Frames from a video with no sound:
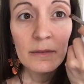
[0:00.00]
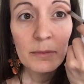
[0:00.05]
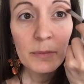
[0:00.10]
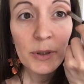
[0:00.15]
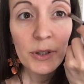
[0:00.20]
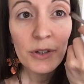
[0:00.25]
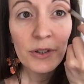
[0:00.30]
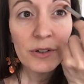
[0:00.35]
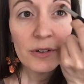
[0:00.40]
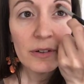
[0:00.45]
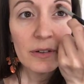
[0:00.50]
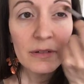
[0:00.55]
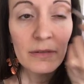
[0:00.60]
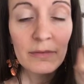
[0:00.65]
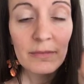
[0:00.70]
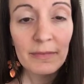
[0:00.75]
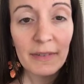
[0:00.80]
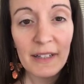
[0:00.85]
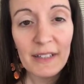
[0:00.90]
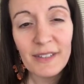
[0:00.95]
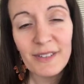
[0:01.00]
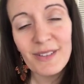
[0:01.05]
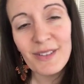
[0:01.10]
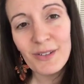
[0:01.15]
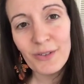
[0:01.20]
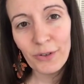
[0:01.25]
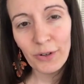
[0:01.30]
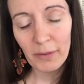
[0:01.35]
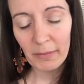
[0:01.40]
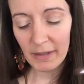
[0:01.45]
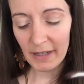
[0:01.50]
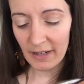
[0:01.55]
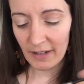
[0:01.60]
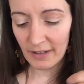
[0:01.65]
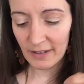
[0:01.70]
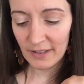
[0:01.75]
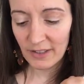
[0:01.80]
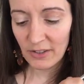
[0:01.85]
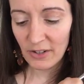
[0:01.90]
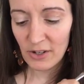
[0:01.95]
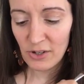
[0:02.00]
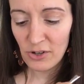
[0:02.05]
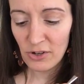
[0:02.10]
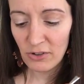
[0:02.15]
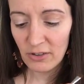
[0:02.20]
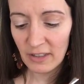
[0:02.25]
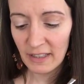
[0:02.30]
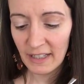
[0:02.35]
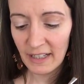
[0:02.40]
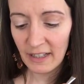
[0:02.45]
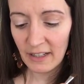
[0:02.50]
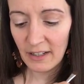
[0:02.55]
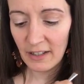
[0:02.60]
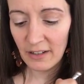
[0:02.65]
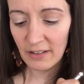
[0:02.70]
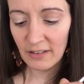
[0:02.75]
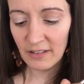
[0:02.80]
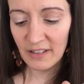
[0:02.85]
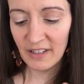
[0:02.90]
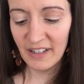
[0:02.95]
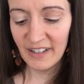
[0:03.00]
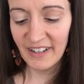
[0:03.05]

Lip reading: Boo, that's the norm here, so I totally get you.